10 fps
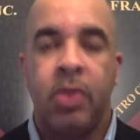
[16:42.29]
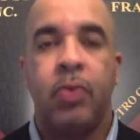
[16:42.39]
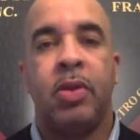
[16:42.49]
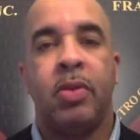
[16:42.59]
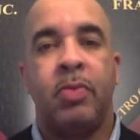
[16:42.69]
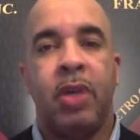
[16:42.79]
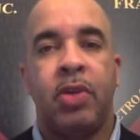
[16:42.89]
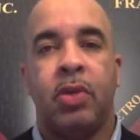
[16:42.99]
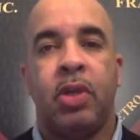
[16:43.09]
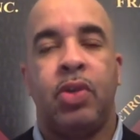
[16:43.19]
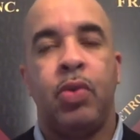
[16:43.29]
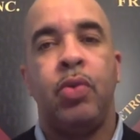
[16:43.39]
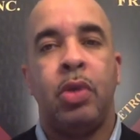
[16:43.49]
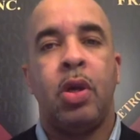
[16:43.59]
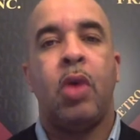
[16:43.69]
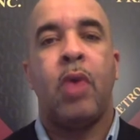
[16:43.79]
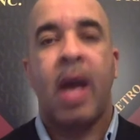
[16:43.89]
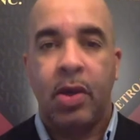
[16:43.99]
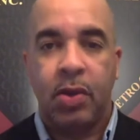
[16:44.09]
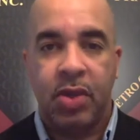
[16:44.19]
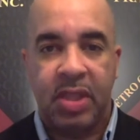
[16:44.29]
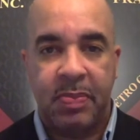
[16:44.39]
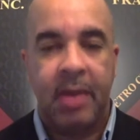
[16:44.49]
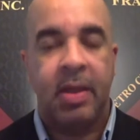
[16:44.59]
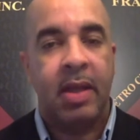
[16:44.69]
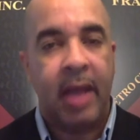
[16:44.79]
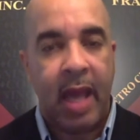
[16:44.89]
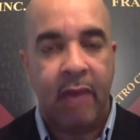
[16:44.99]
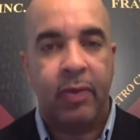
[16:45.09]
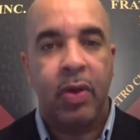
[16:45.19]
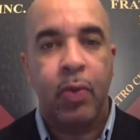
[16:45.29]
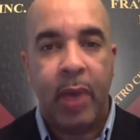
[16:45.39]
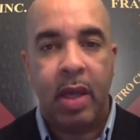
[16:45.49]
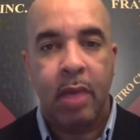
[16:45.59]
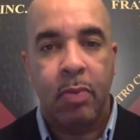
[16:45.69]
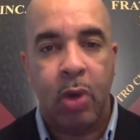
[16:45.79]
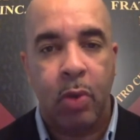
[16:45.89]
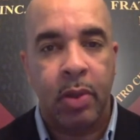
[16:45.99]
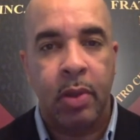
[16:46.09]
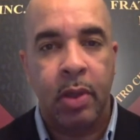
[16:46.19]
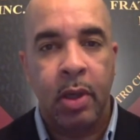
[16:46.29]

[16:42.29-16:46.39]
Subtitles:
You want to make sure that you know how you're spending every waking moment,